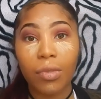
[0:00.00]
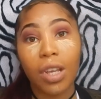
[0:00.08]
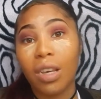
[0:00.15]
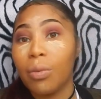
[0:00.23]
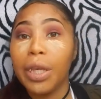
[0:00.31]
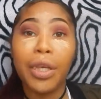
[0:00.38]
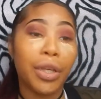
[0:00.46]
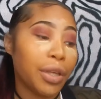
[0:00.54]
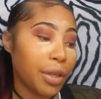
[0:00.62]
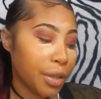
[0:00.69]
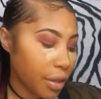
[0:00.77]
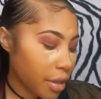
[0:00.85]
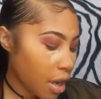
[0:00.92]
and we
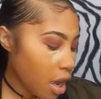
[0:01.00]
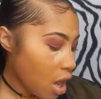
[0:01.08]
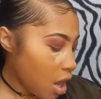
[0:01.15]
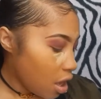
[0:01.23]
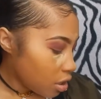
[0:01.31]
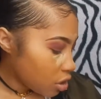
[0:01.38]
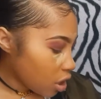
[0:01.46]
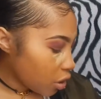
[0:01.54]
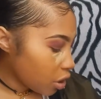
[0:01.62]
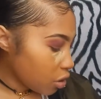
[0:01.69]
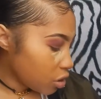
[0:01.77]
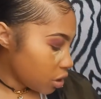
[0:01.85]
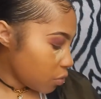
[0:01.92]
good. So
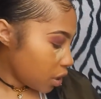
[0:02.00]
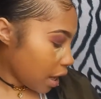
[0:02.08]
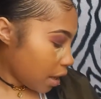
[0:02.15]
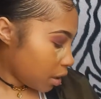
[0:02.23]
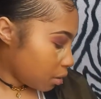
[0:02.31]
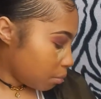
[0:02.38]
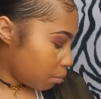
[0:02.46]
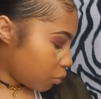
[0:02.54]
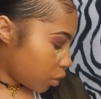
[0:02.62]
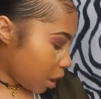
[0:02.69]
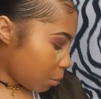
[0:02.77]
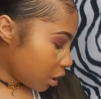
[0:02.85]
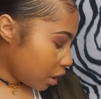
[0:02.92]
usually when, I, um,
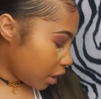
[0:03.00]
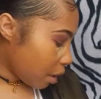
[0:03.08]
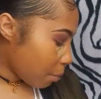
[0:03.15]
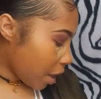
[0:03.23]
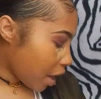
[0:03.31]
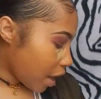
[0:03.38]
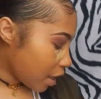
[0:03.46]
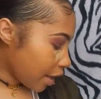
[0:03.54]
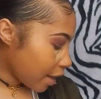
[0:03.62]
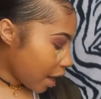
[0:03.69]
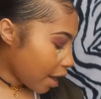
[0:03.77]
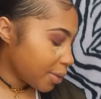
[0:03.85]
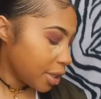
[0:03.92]
when I'm blending out my
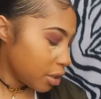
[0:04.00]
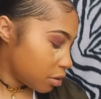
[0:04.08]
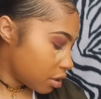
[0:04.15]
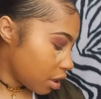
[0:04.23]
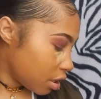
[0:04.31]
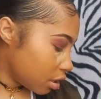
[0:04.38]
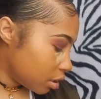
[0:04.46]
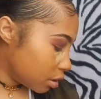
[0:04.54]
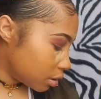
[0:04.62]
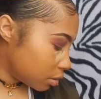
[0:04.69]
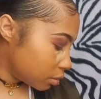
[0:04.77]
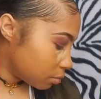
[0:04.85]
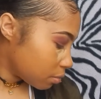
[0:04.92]
highlight, I would use the, um...